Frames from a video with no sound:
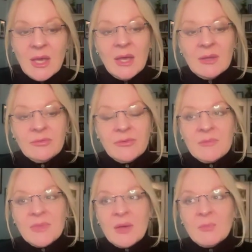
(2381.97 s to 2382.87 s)
And
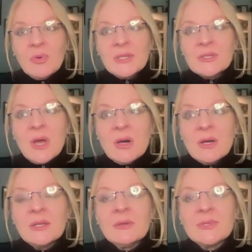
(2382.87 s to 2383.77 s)
from that point
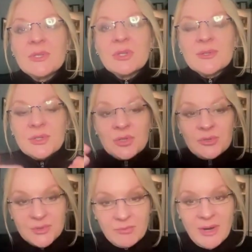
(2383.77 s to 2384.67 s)
on, it was just
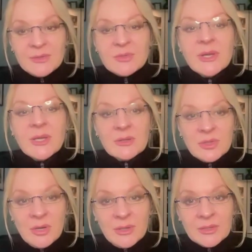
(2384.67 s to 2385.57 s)
surrendering and
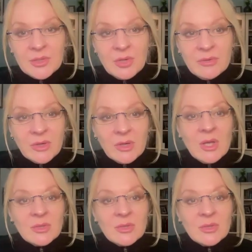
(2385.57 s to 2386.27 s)
turning it over